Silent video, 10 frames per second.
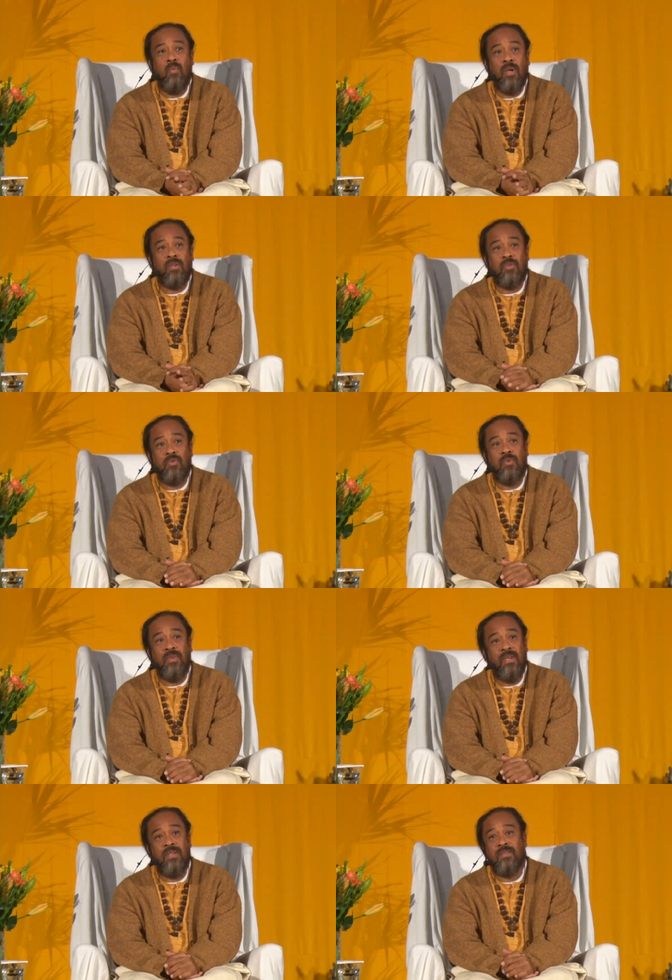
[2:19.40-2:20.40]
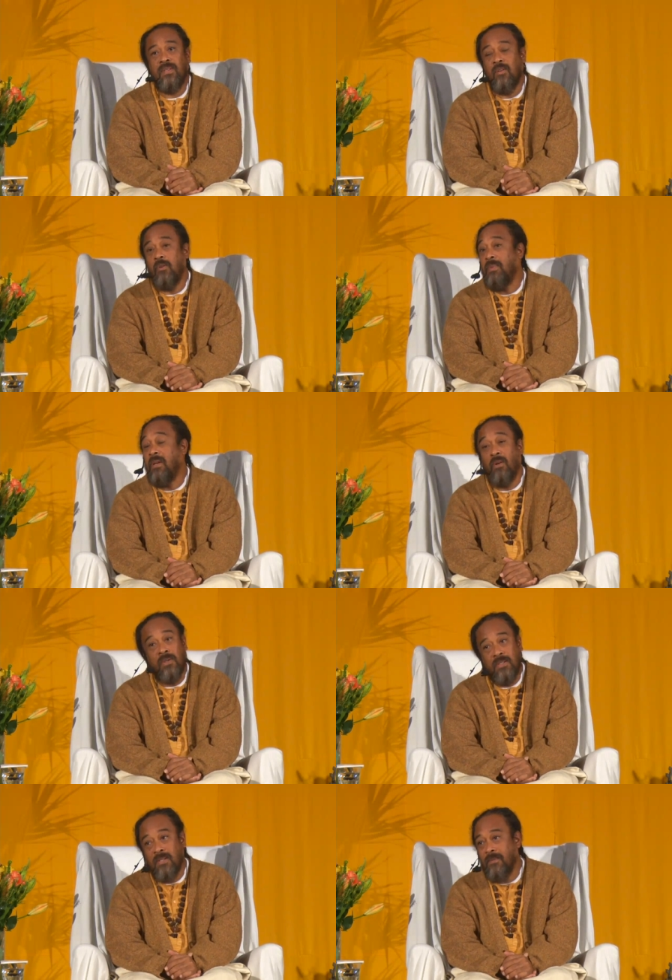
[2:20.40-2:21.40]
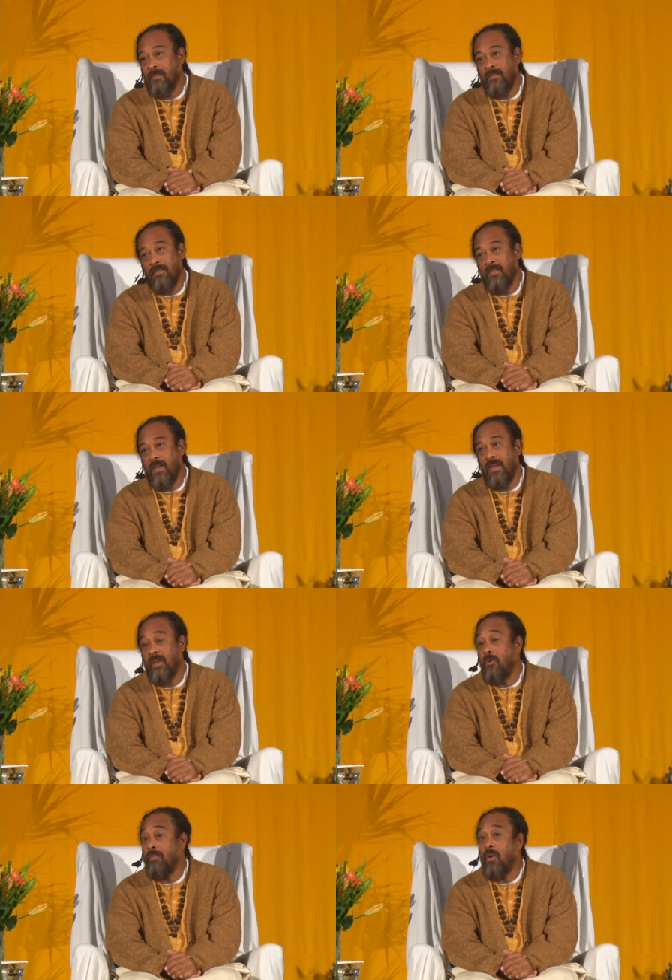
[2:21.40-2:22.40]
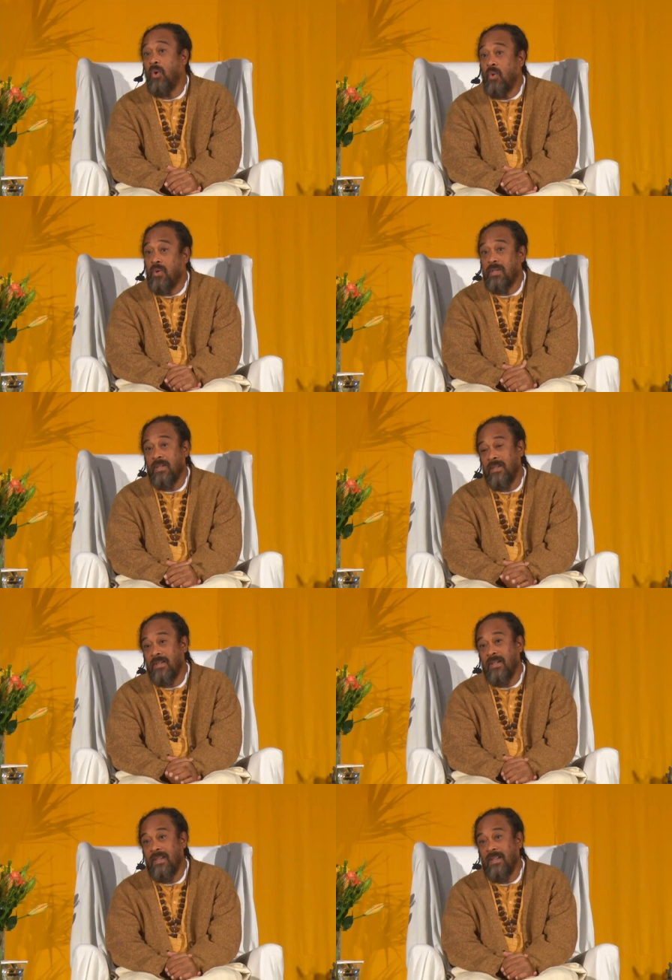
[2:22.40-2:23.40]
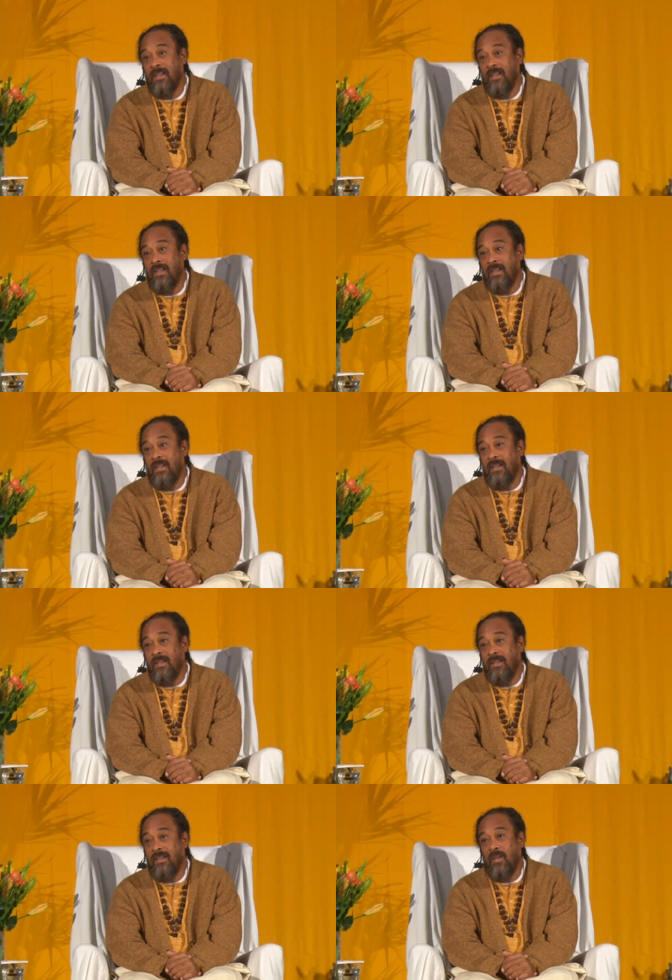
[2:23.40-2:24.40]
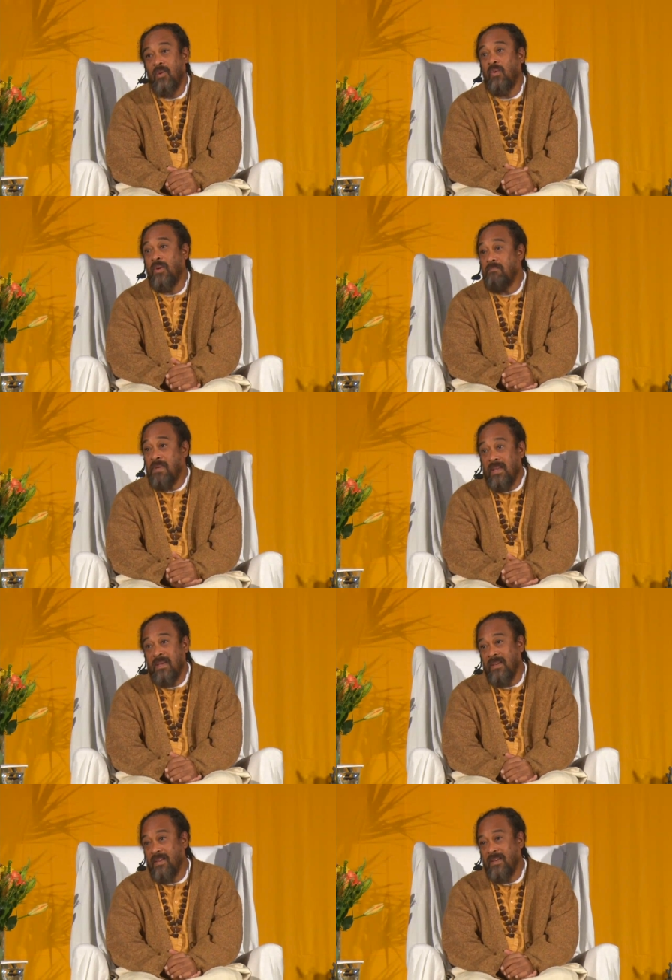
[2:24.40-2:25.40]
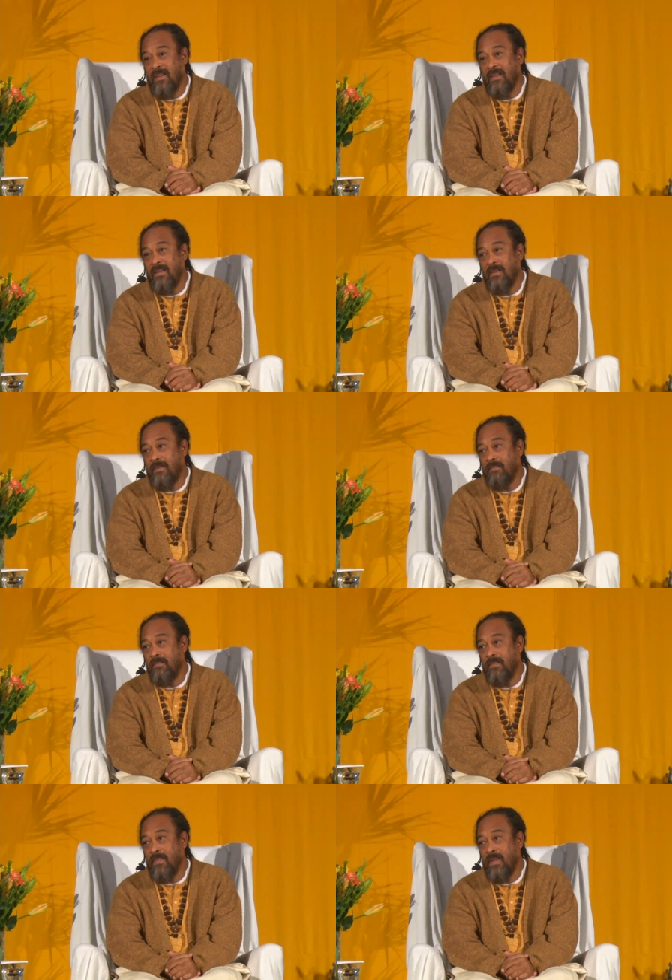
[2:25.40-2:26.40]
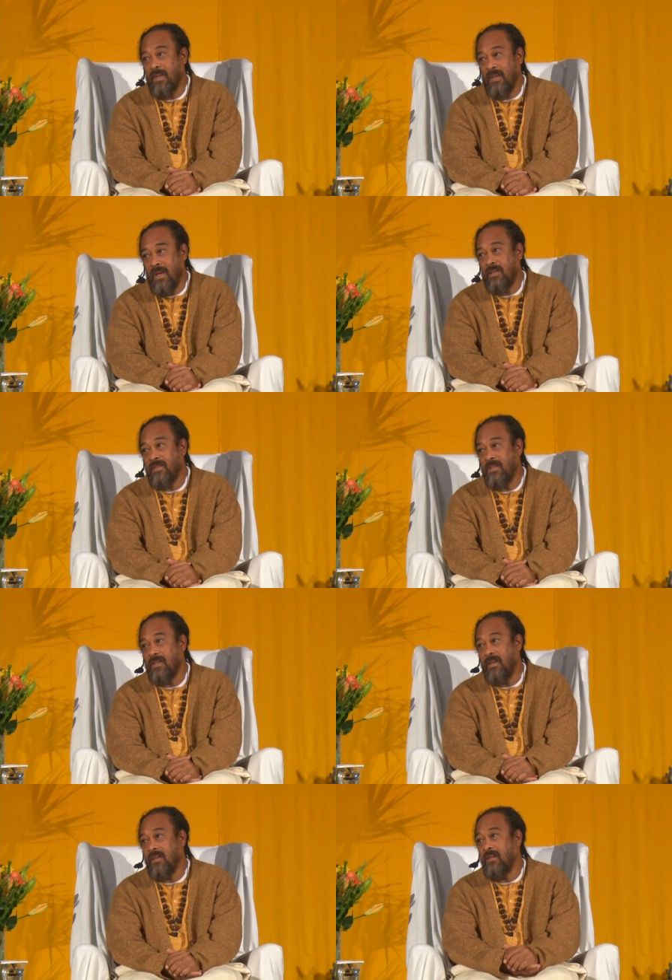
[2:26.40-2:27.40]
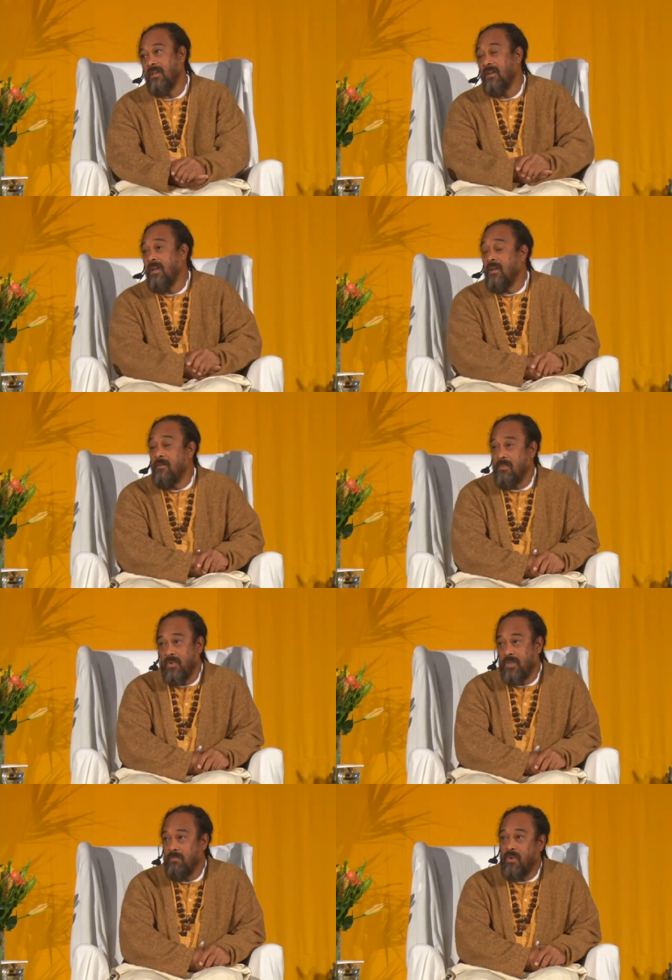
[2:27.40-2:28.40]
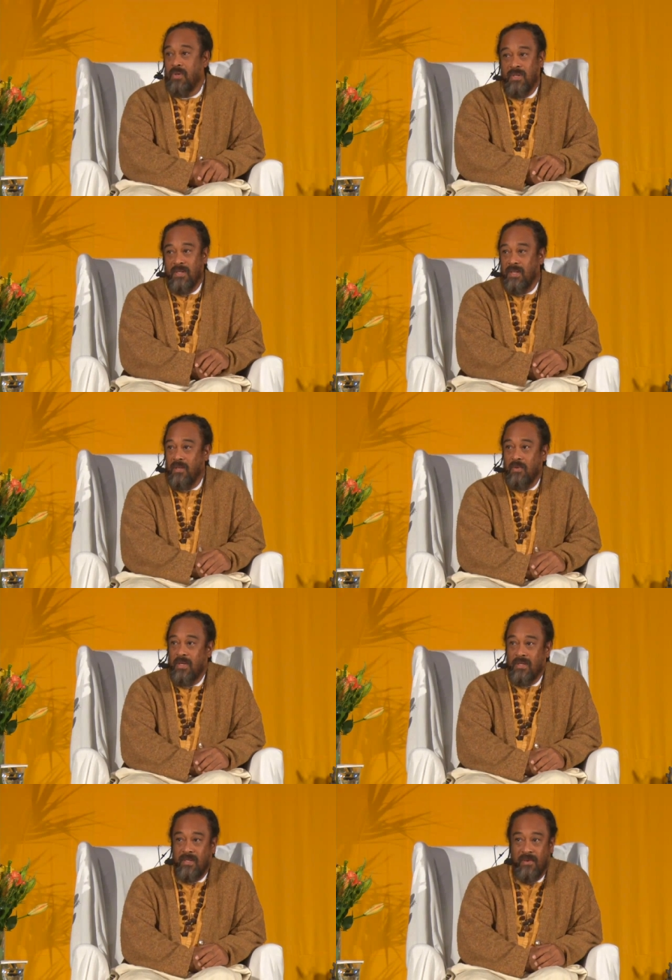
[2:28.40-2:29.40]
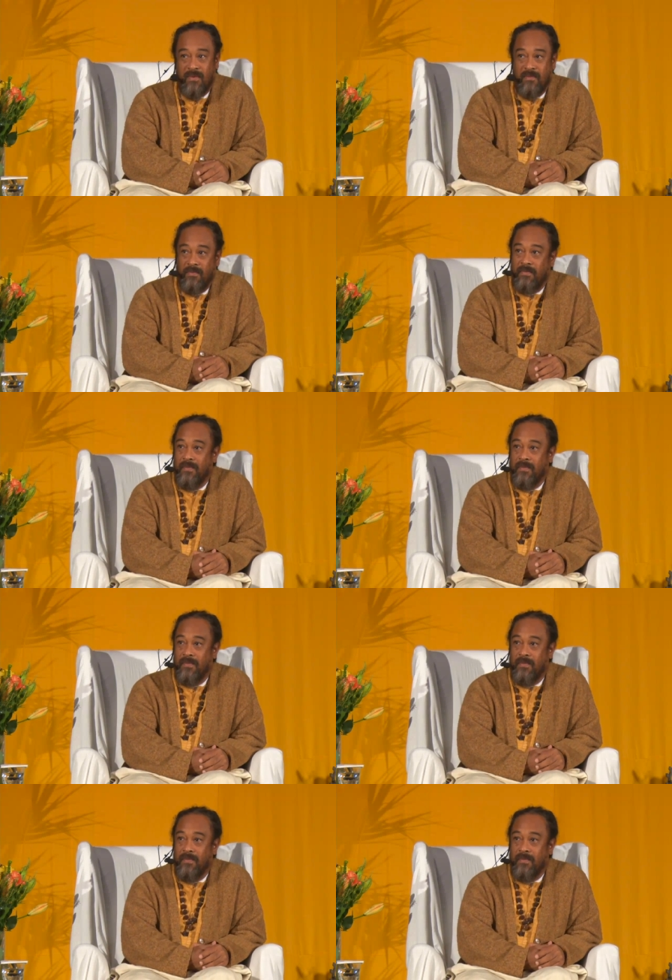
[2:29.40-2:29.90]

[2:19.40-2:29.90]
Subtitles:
What truth is cannot be lost, and it cannot be owned. It can only be. And that is the singularly most important thing you will discover.